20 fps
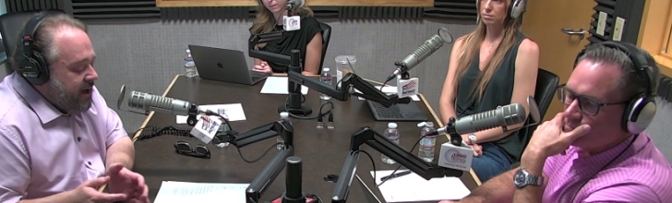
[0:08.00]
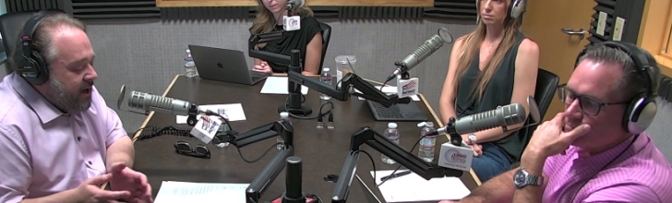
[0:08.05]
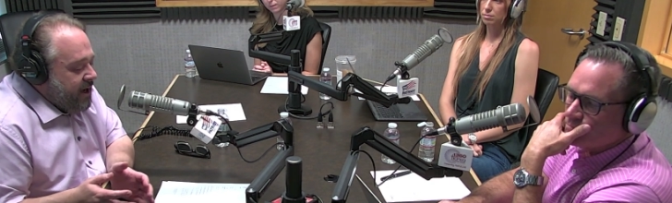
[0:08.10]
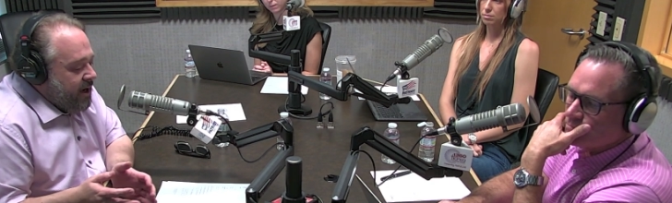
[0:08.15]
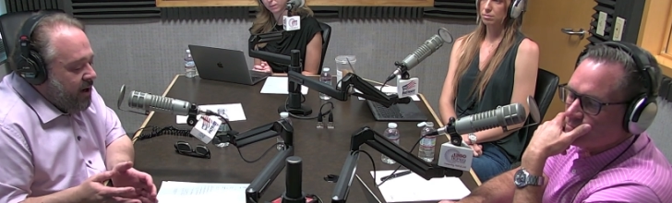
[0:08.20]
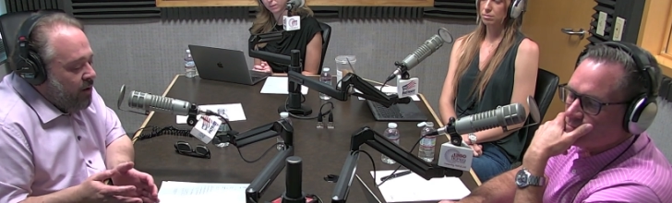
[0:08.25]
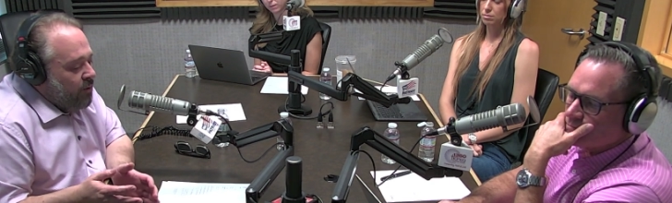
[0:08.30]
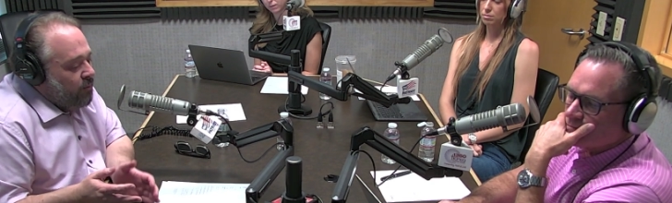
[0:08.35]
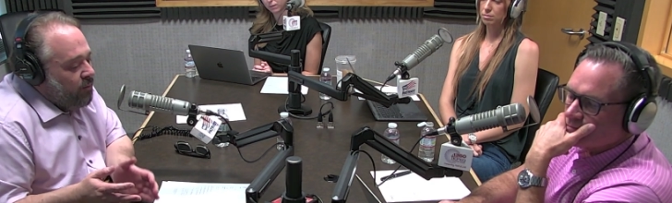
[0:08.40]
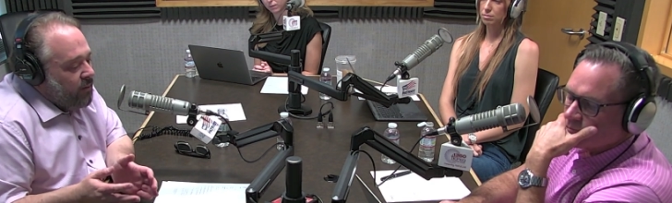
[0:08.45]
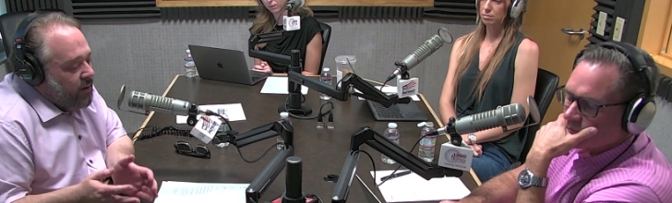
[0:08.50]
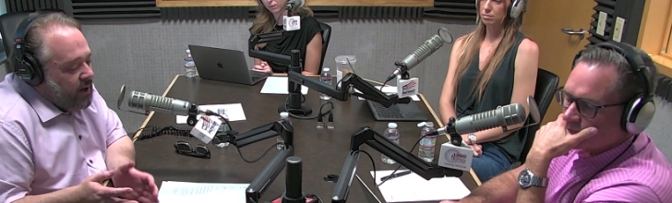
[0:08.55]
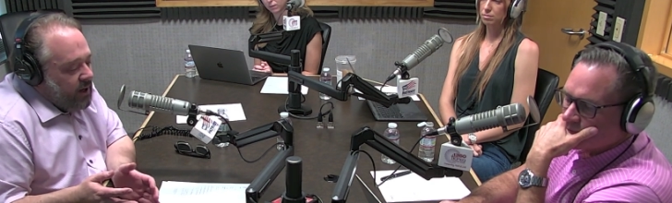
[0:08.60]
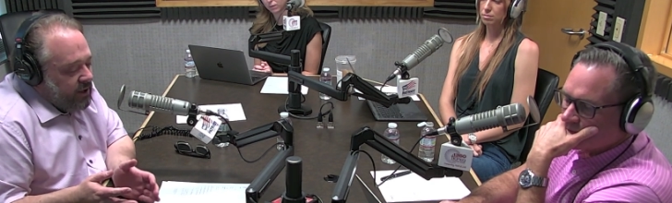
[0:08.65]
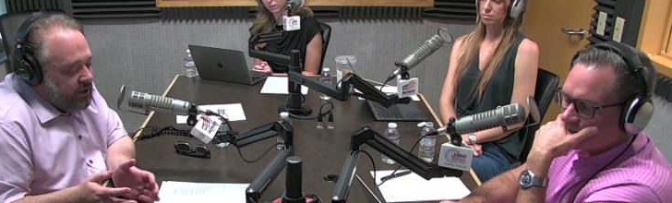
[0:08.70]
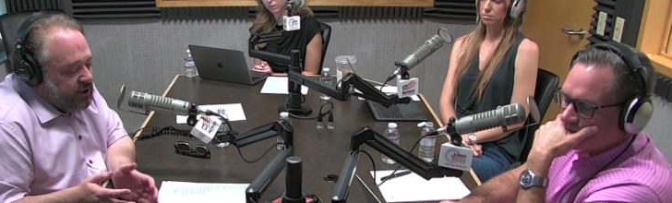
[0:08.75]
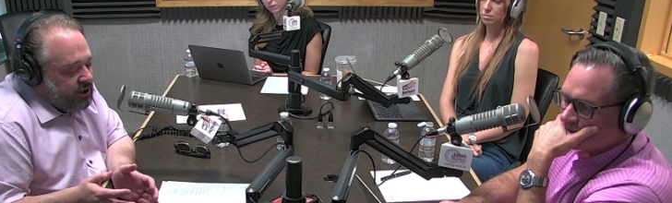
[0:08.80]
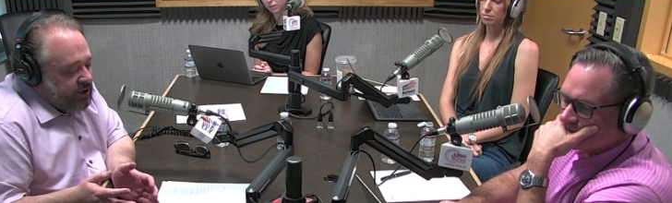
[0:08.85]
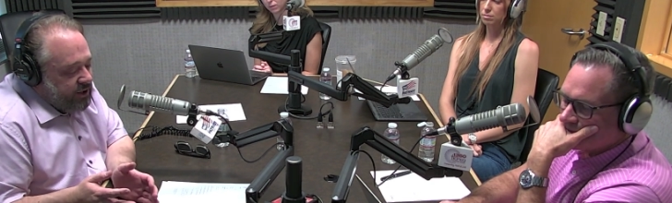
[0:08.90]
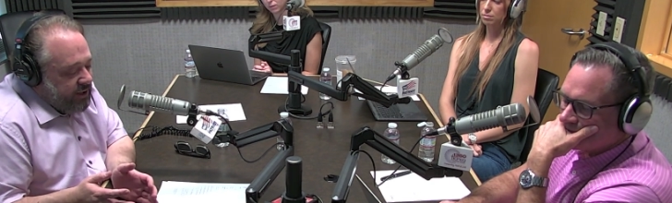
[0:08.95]
Speaker 1: how
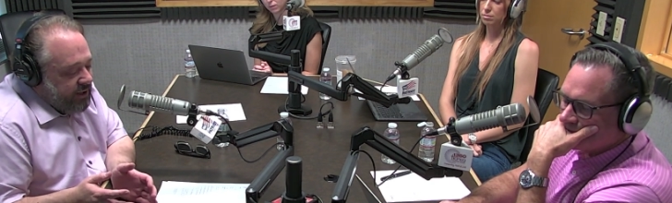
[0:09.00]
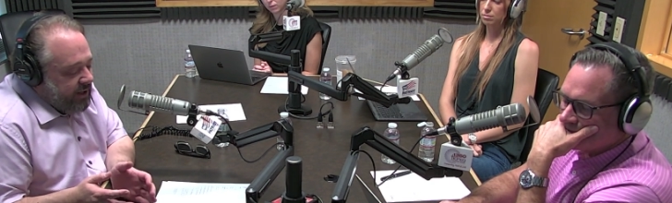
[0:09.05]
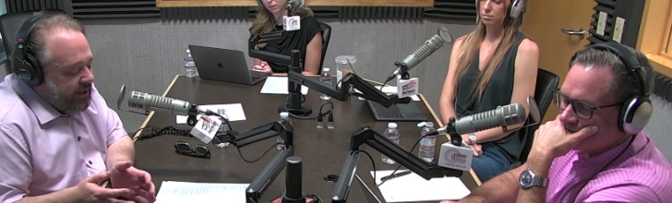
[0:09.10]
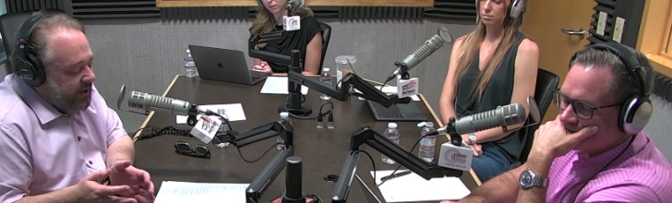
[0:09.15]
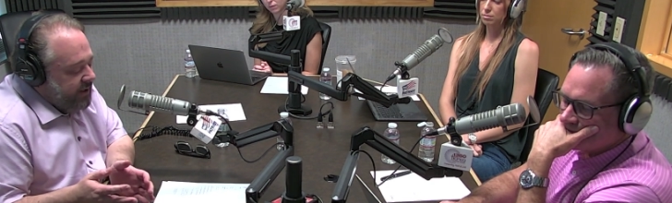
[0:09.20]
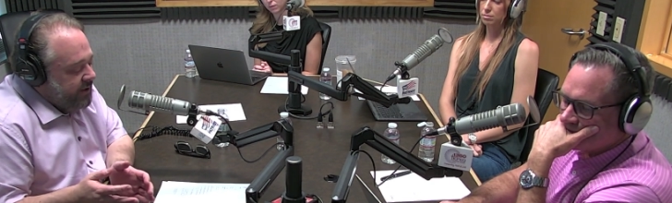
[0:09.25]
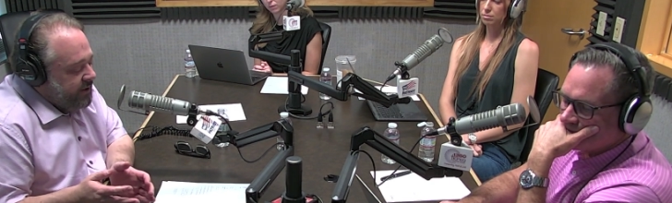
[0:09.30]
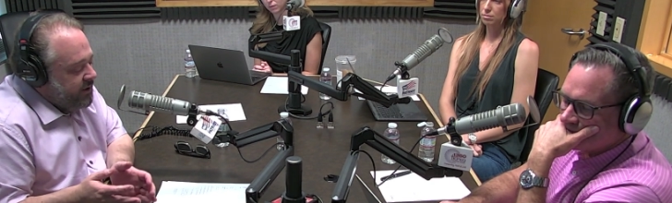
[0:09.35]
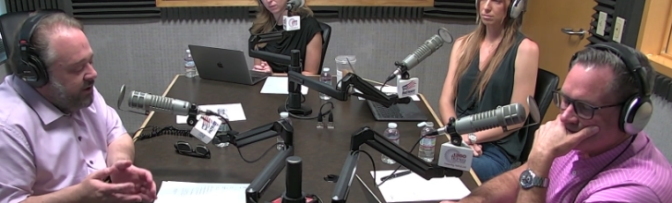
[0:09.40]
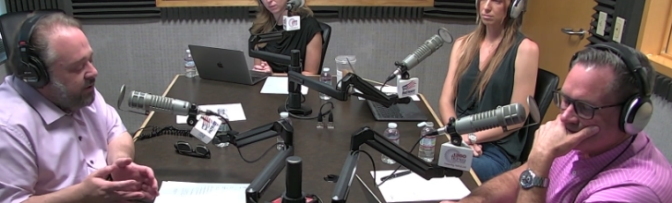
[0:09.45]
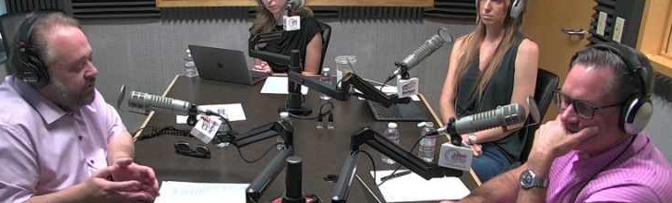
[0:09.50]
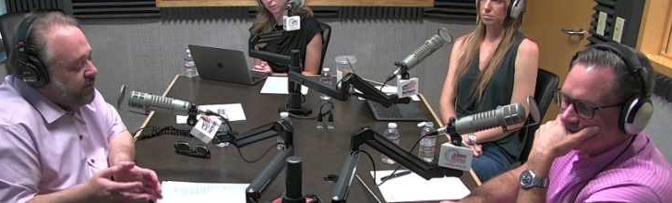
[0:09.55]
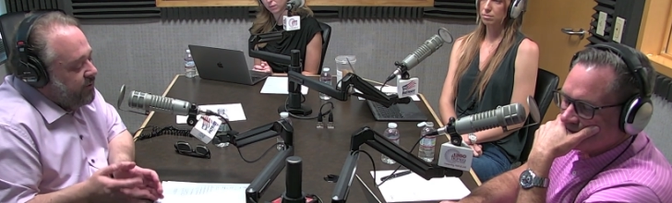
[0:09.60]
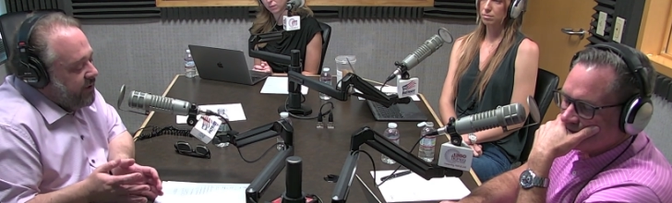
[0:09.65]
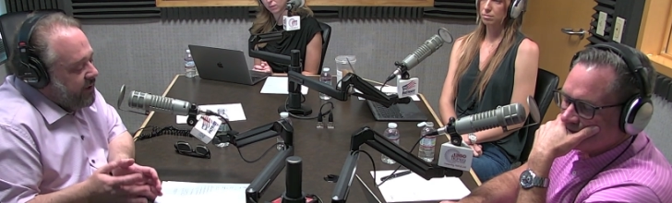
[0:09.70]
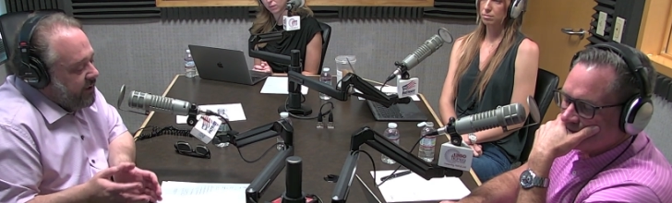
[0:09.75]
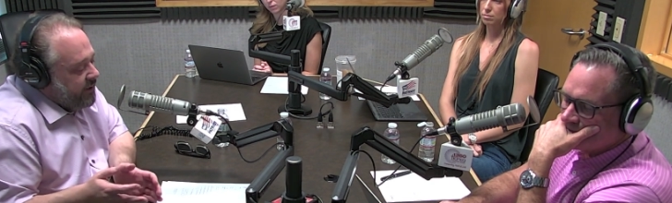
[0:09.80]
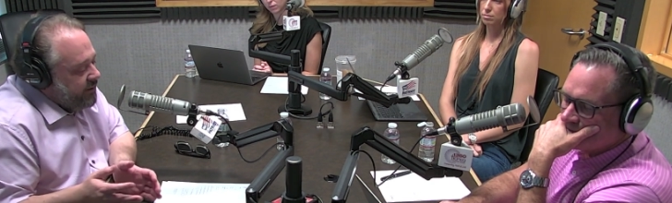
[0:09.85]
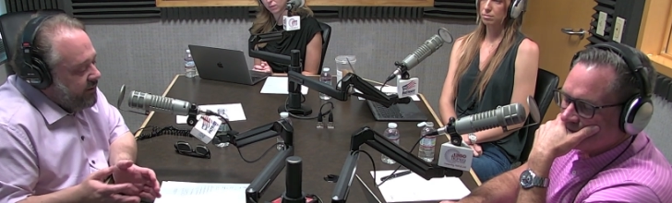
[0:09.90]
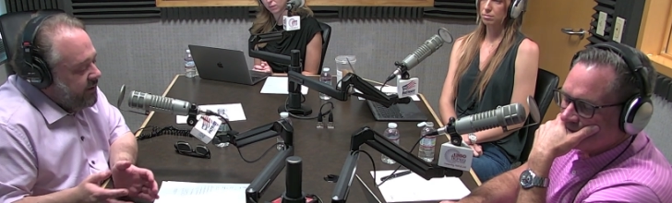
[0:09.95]
much eh, do you
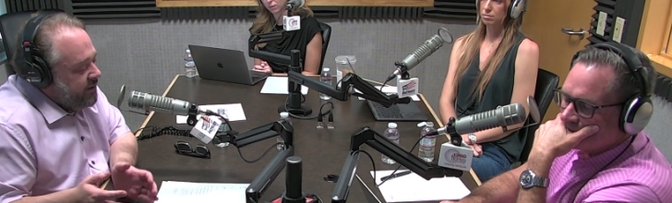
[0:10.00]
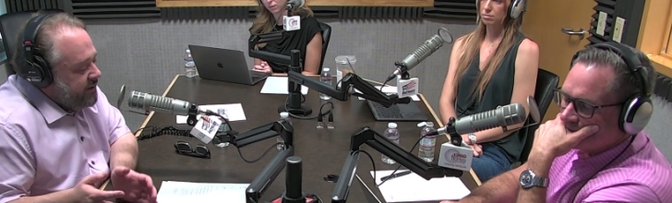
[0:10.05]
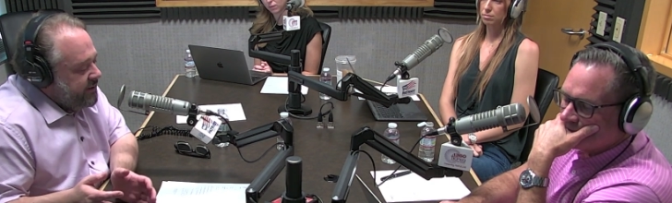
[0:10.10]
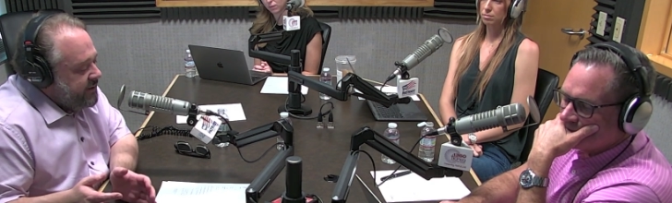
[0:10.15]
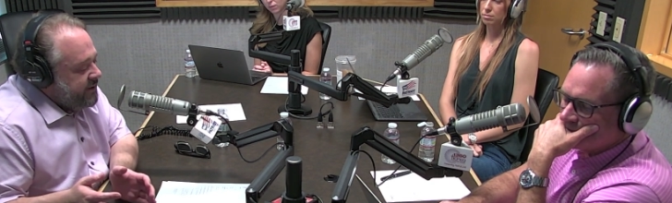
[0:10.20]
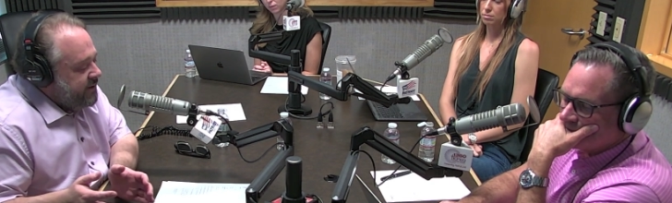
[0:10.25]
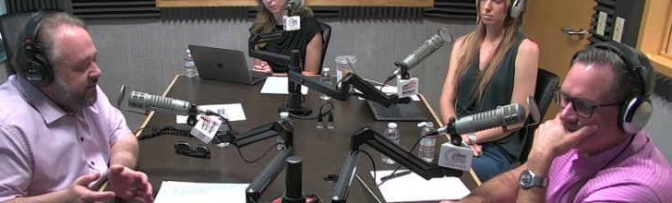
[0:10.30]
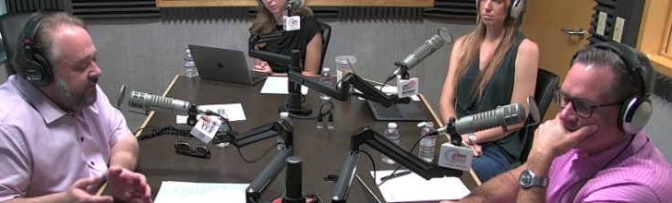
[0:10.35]
think this is